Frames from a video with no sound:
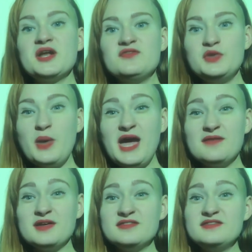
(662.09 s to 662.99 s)
if you
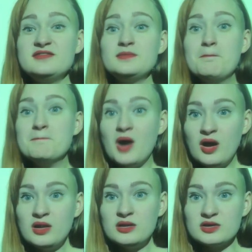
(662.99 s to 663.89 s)
have a
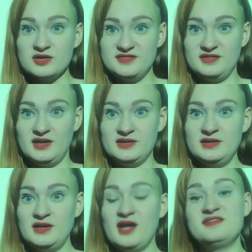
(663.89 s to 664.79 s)
smaller sun,
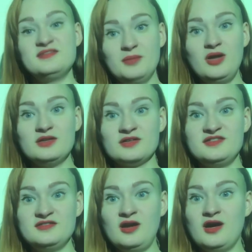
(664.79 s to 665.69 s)
a smaller
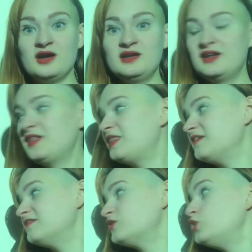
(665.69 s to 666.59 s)
star
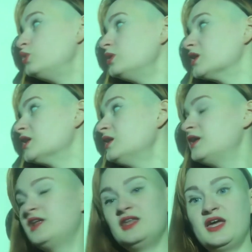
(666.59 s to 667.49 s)
that's cooler,
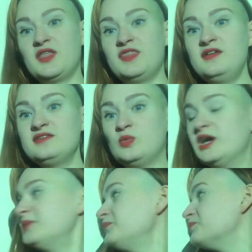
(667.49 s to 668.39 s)
like this
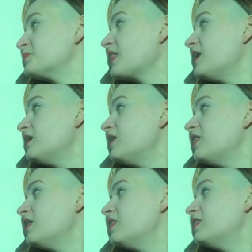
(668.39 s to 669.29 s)
one,
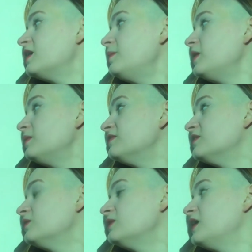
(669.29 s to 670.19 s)
the habitable
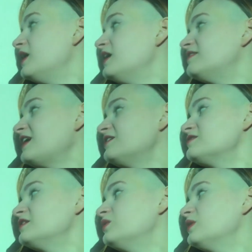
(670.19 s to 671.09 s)
zone is
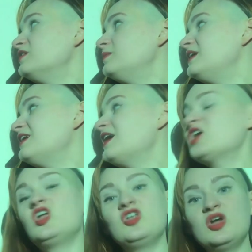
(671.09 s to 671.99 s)
actually going to be
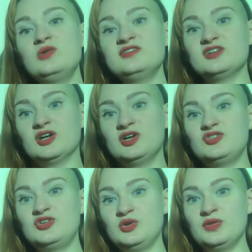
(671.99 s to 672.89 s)
closer
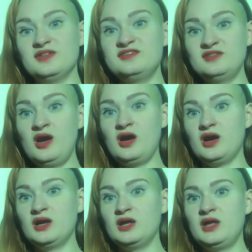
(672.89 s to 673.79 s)
to the
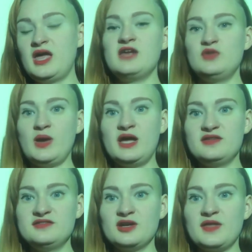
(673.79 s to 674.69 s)
star. And if you had a
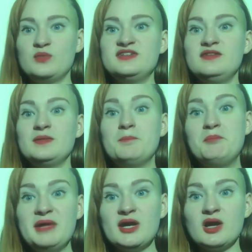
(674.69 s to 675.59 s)
star that was even
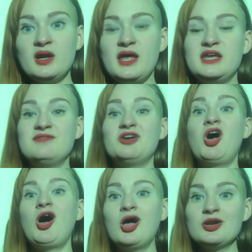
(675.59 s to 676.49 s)
bigger and even
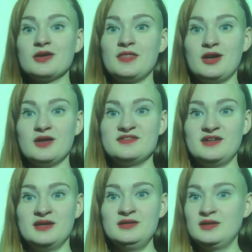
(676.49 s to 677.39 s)
hotter than our
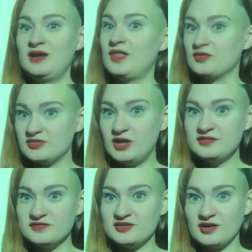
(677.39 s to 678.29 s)
sun, and there's lots
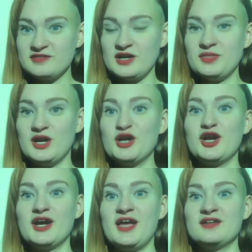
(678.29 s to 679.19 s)
of stars out there in
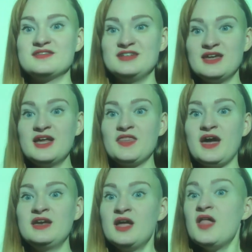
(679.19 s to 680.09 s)
our galaxy like
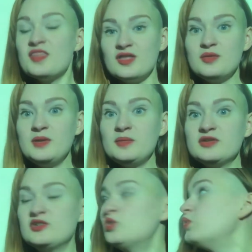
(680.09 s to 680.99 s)
that, the habitable
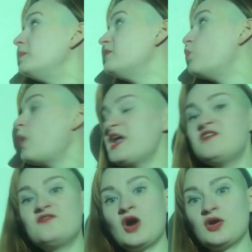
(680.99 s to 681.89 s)
zone would be way
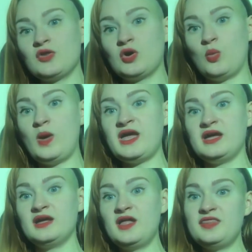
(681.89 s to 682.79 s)
farther
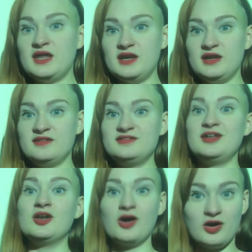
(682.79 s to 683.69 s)
away than it is
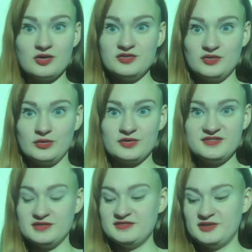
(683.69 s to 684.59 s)
in our solar
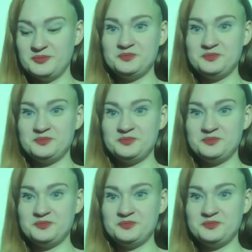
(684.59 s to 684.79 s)
system.